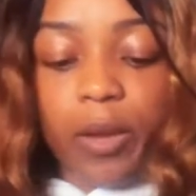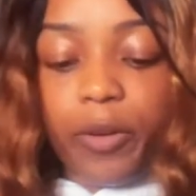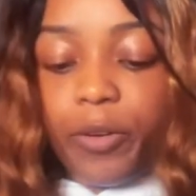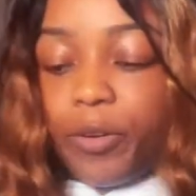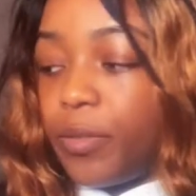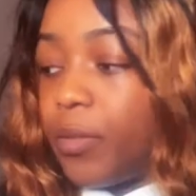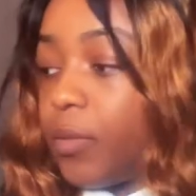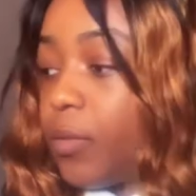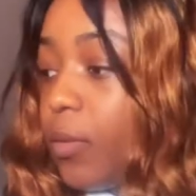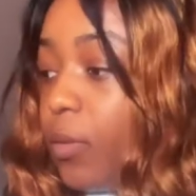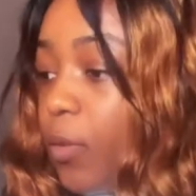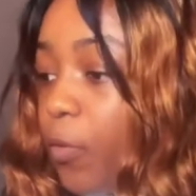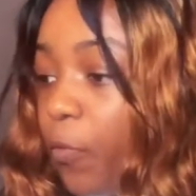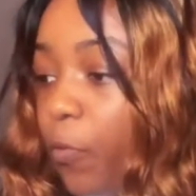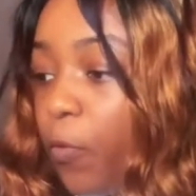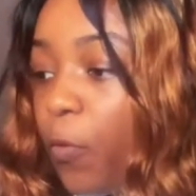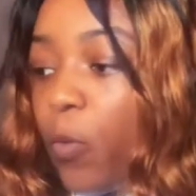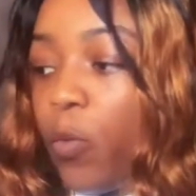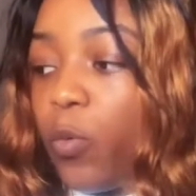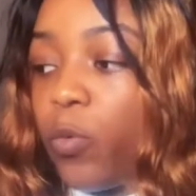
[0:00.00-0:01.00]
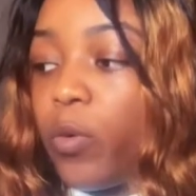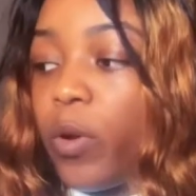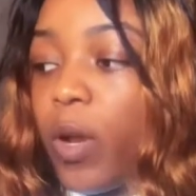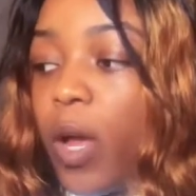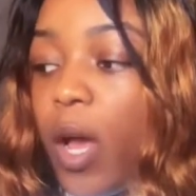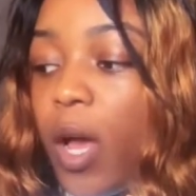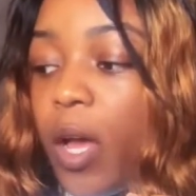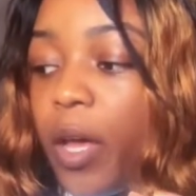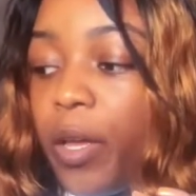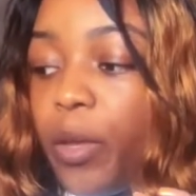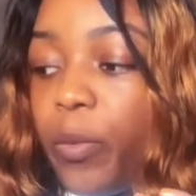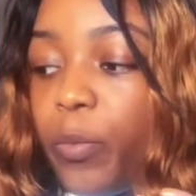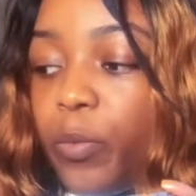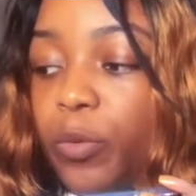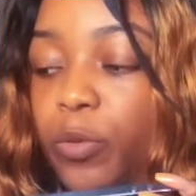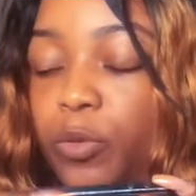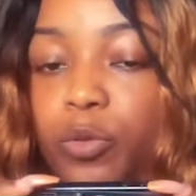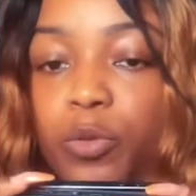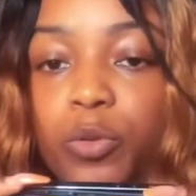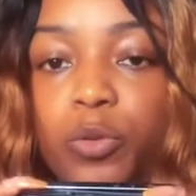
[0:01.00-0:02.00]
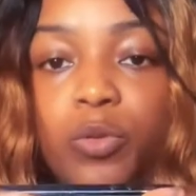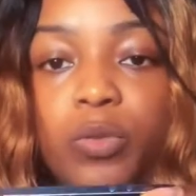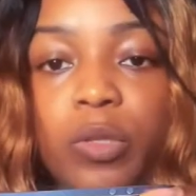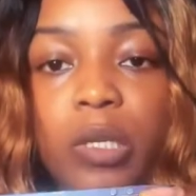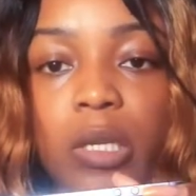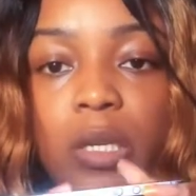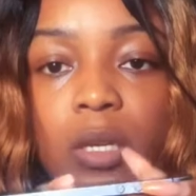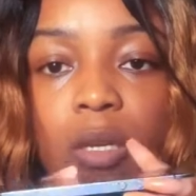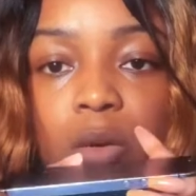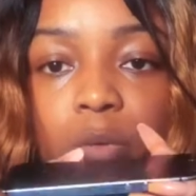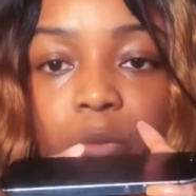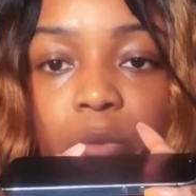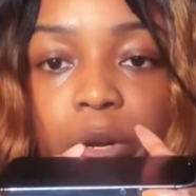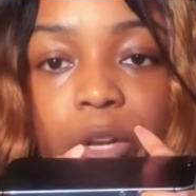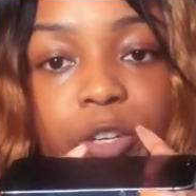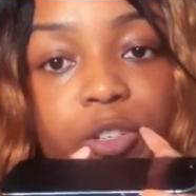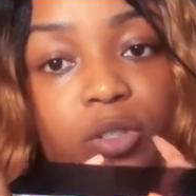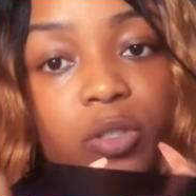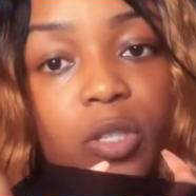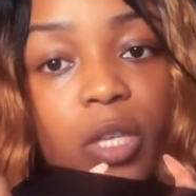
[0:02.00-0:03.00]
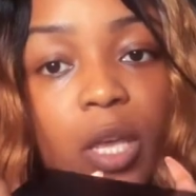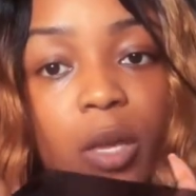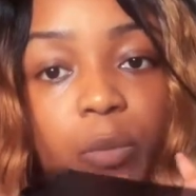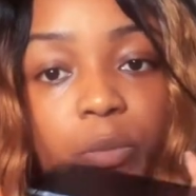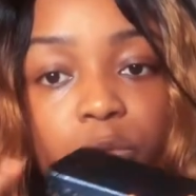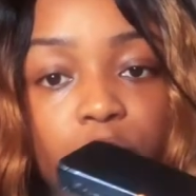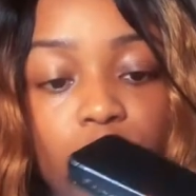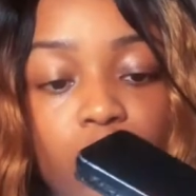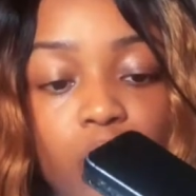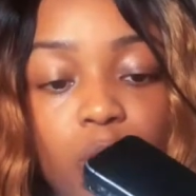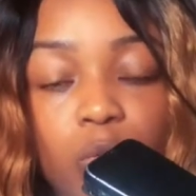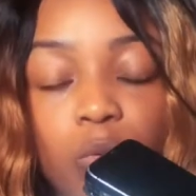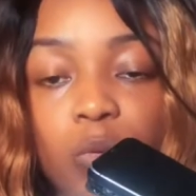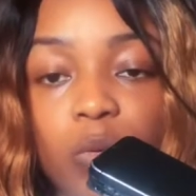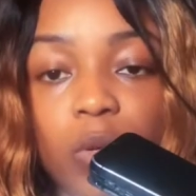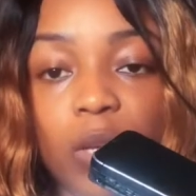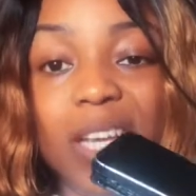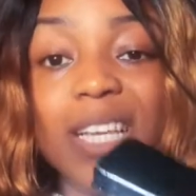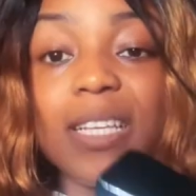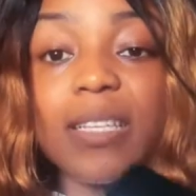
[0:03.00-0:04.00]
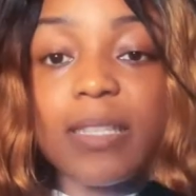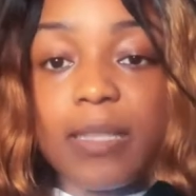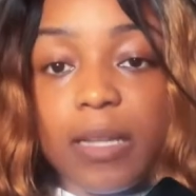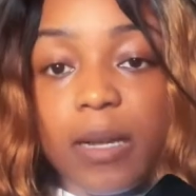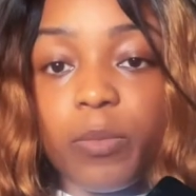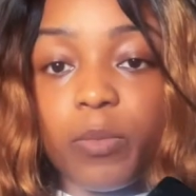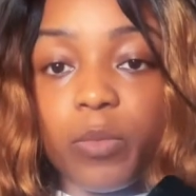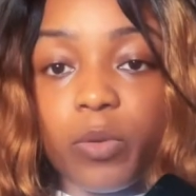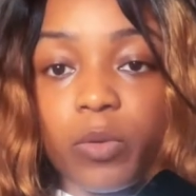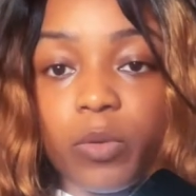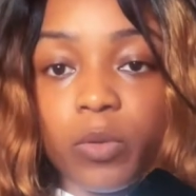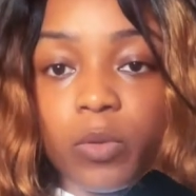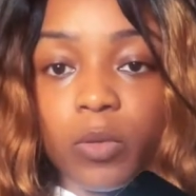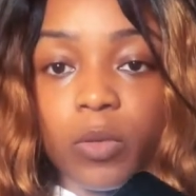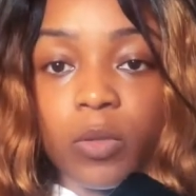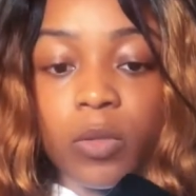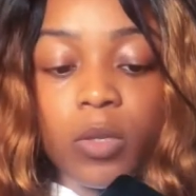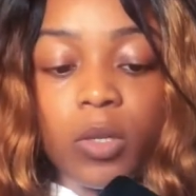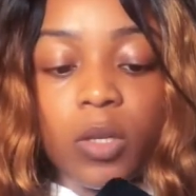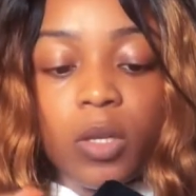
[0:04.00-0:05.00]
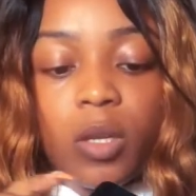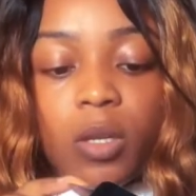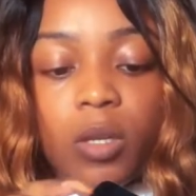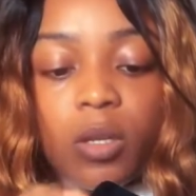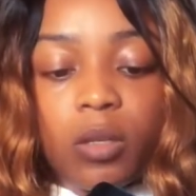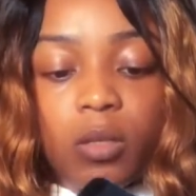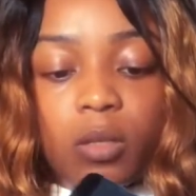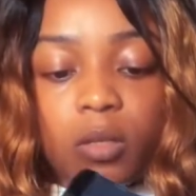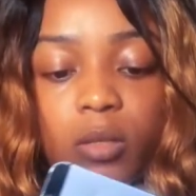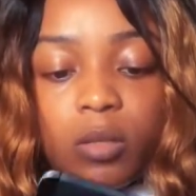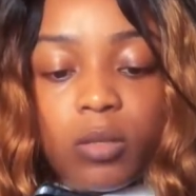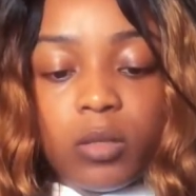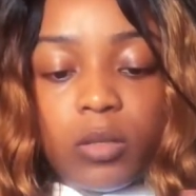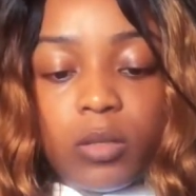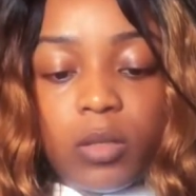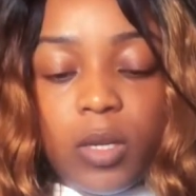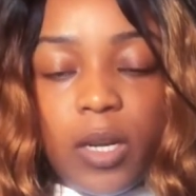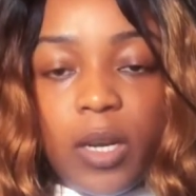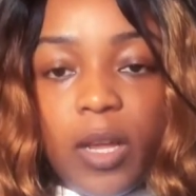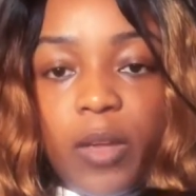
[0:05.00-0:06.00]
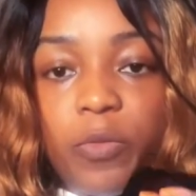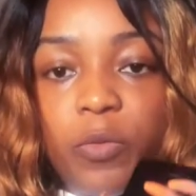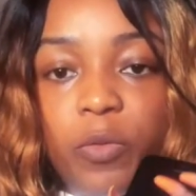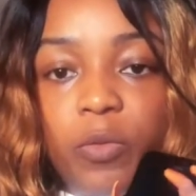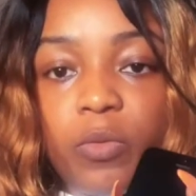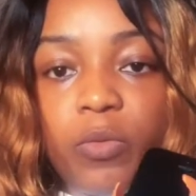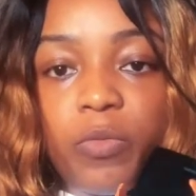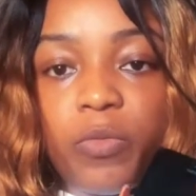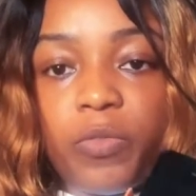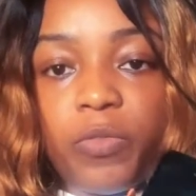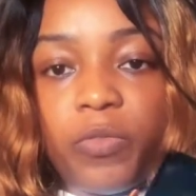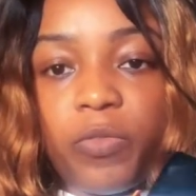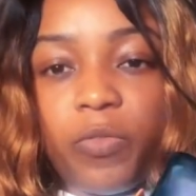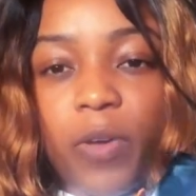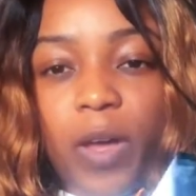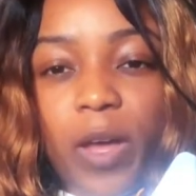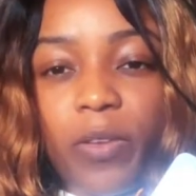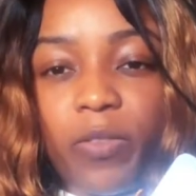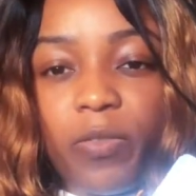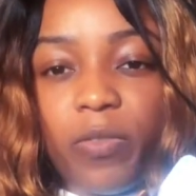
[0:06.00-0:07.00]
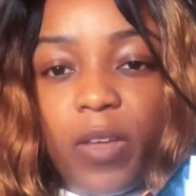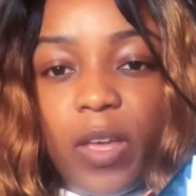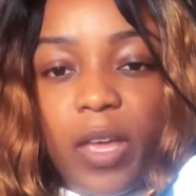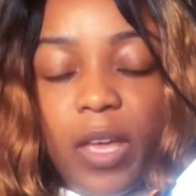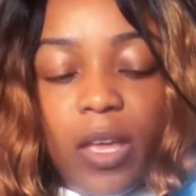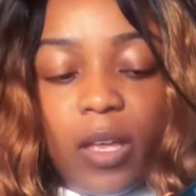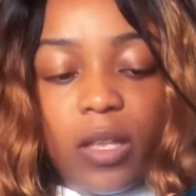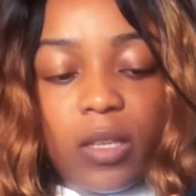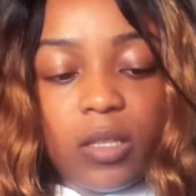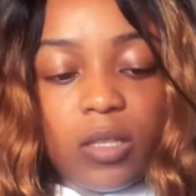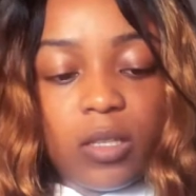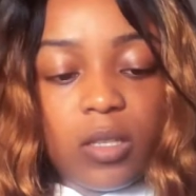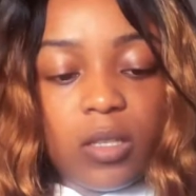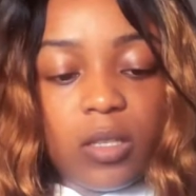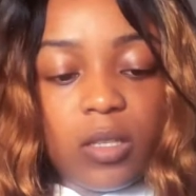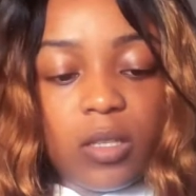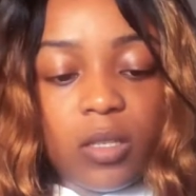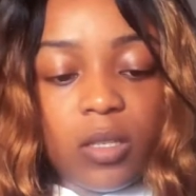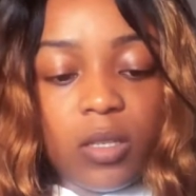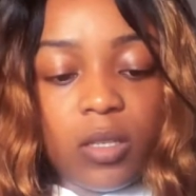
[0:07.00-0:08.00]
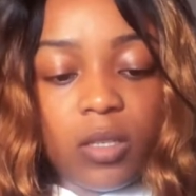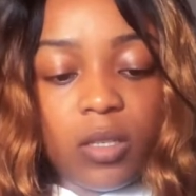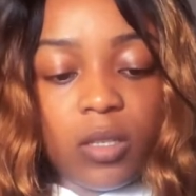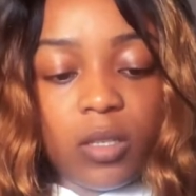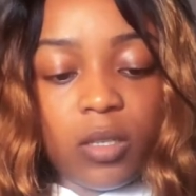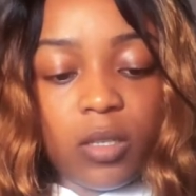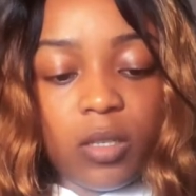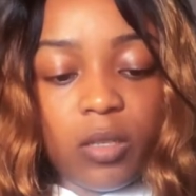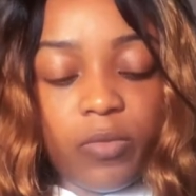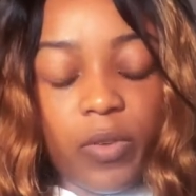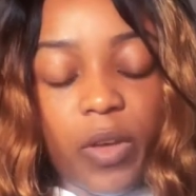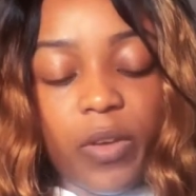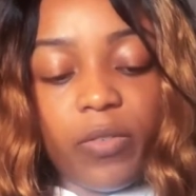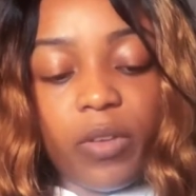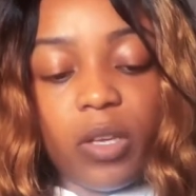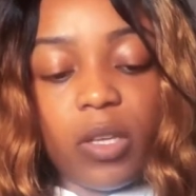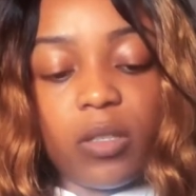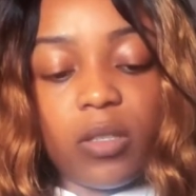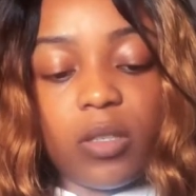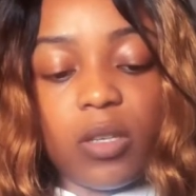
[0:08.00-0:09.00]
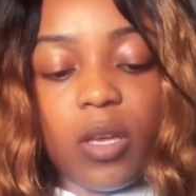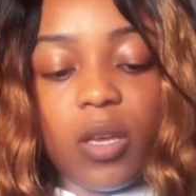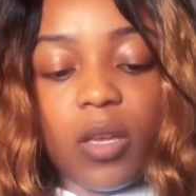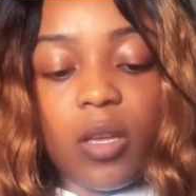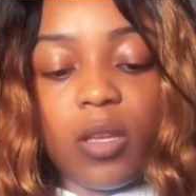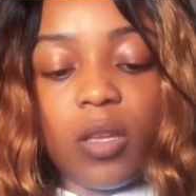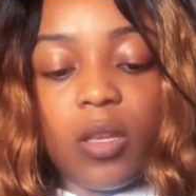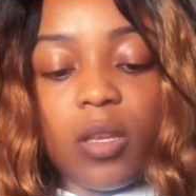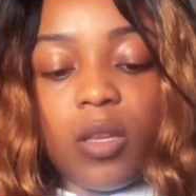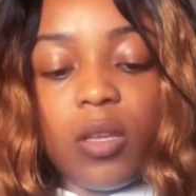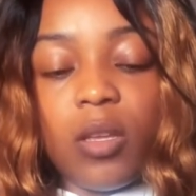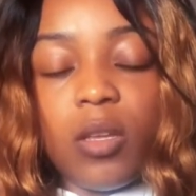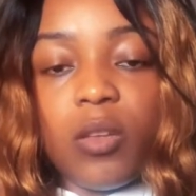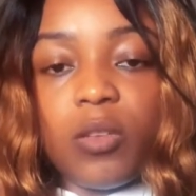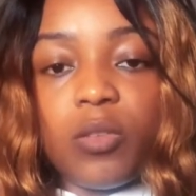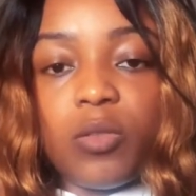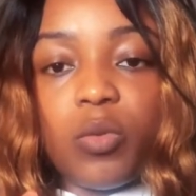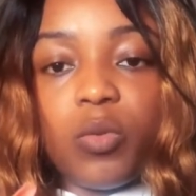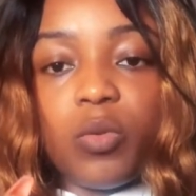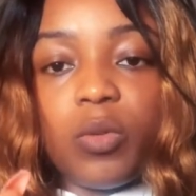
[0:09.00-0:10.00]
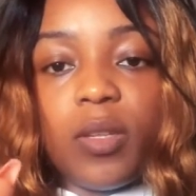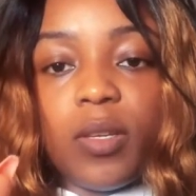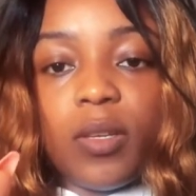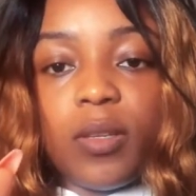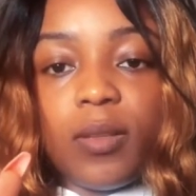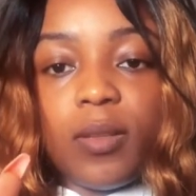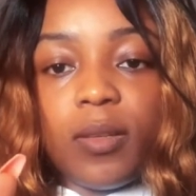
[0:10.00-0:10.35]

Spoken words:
is the phone I was using when I just came to Istanbul. An iPhone 5S, yeah. So the